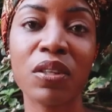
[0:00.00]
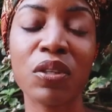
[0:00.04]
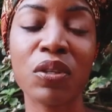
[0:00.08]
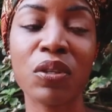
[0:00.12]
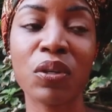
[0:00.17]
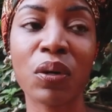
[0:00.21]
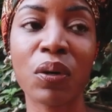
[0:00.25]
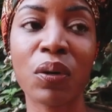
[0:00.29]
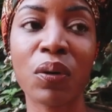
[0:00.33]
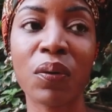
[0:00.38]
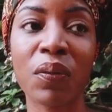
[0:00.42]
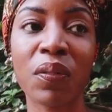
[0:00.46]

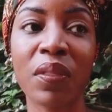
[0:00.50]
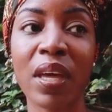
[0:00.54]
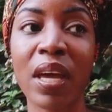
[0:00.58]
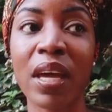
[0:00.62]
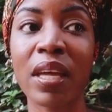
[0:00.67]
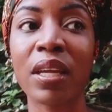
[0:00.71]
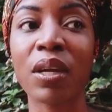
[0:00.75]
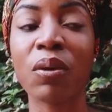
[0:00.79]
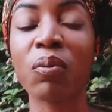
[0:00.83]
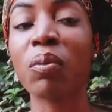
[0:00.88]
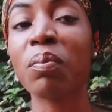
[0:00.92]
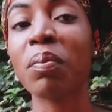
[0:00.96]
you know,
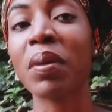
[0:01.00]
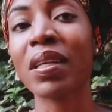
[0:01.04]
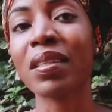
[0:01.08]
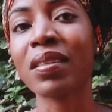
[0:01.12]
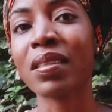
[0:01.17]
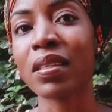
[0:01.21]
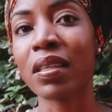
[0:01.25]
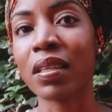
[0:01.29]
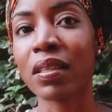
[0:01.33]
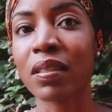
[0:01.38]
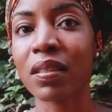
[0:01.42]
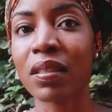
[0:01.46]
that it would make
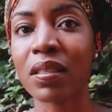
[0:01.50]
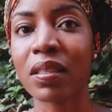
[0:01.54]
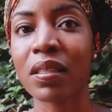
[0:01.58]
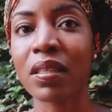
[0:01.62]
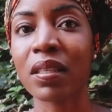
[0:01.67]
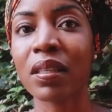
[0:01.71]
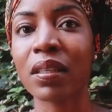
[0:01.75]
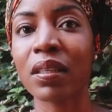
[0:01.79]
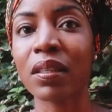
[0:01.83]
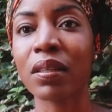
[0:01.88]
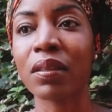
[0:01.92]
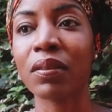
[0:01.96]
sense
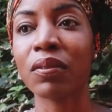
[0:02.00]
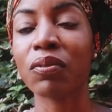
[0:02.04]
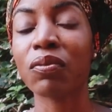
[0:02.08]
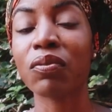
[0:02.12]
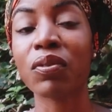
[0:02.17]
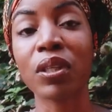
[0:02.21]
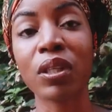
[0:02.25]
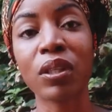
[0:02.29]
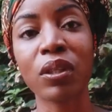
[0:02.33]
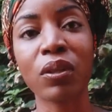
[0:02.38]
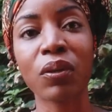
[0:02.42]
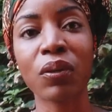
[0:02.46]
to
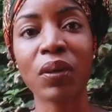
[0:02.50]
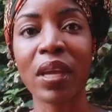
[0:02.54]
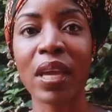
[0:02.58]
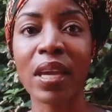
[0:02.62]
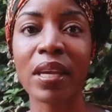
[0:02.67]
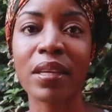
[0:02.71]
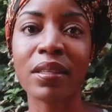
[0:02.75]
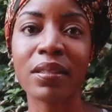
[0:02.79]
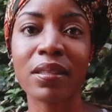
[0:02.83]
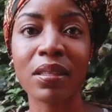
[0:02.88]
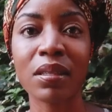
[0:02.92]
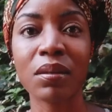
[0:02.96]

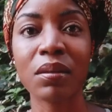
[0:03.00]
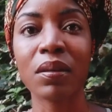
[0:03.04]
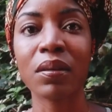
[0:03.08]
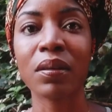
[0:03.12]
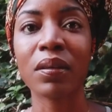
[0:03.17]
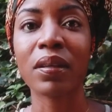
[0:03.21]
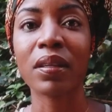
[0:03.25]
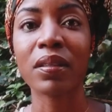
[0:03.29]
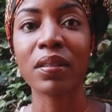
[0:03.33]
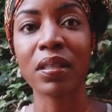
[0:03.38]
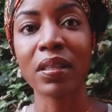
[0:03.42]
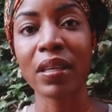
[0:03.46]
relocate
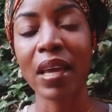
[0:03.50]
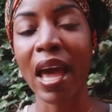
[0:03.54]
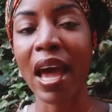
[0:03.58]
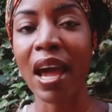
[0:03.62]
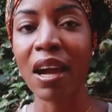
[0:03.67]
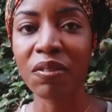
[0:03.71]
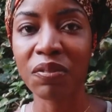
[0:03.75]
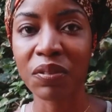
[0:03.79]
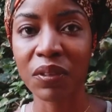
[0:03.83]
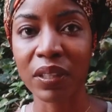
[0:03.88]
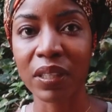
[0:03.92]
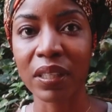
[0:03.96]
to
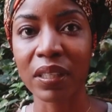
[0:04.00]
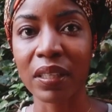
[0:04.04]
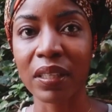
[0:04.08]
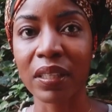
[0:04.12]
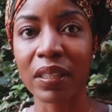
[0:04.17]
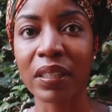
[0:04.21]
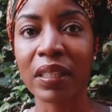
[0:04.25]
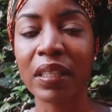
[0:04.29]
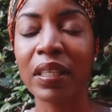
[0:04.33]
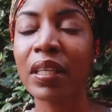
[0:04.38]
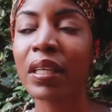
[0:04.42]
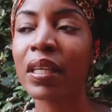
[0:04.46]

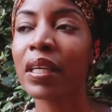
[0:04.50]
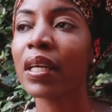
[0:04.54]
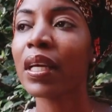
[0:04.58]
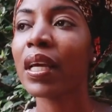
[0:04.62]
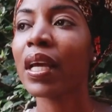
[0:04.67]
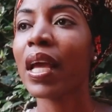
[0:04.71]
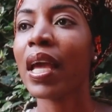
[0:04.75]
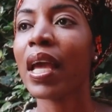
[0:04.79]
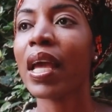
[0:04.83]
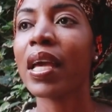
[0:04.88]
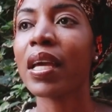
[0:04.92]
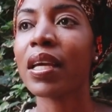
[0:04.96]
Africa.
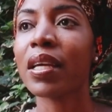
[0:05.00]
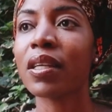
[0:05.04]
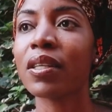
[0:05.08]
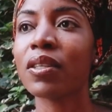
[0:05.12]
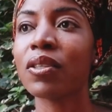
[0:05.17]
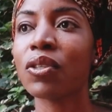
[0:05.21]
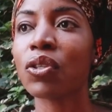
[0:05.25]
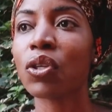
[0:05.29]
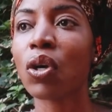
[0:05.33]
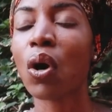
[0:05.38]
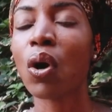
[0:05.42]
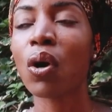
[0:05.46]

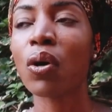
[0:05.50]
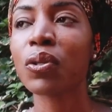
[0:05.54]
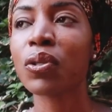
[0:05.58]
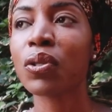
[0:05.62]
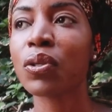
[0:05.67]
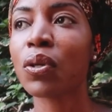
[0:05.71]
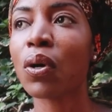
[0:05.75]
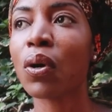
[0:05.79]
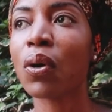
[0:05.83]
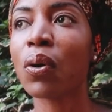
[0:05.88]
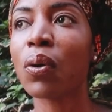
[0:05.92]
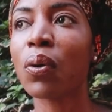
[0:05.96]
And
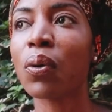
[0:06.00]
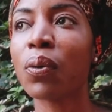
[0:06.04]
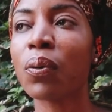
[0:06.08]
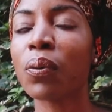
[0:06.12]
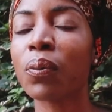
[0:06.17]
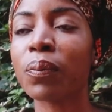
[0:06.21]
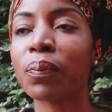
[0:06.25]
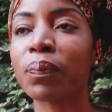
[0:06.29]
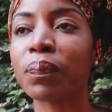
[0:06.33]
also,